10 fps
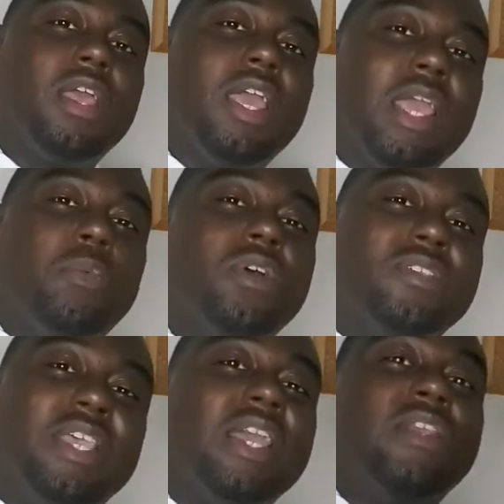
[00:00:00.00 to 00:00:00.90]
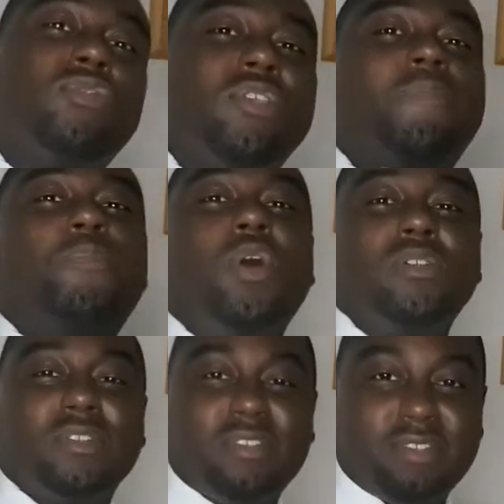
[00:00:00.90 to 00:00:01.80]
it was his
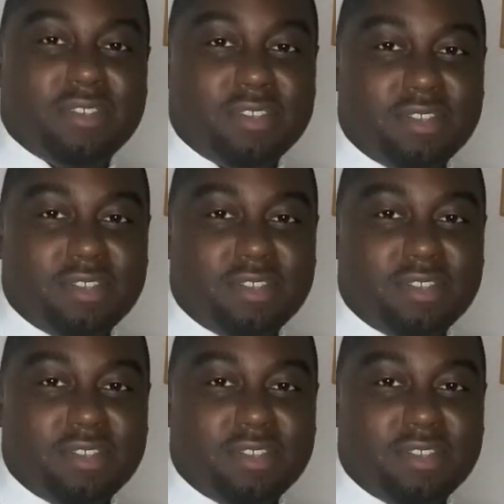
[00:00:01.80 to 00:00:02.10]
response,